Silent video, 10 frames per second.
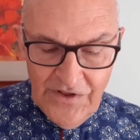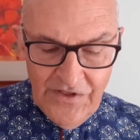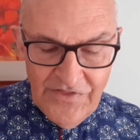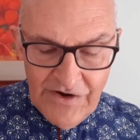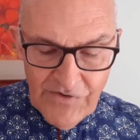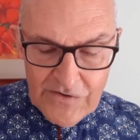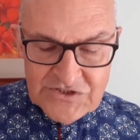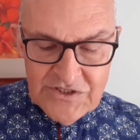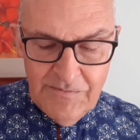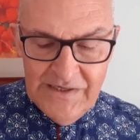They wrote
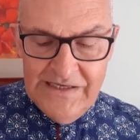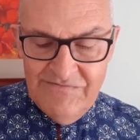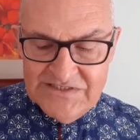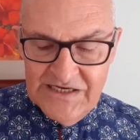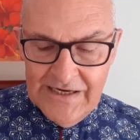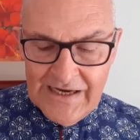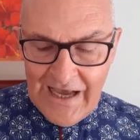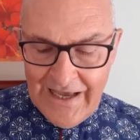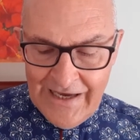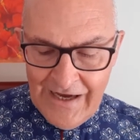to the believers in
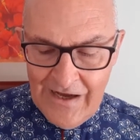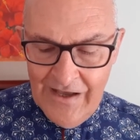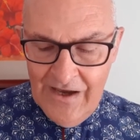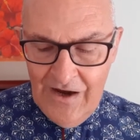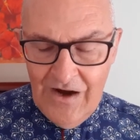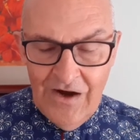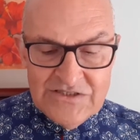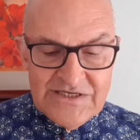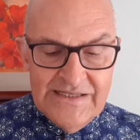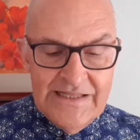Achaia,
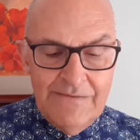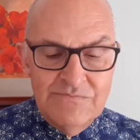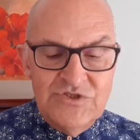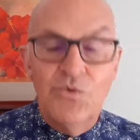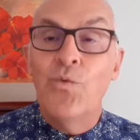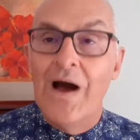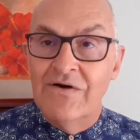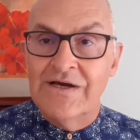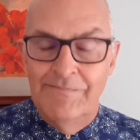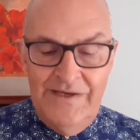asking them to
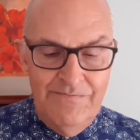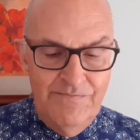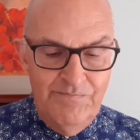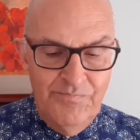welcome him.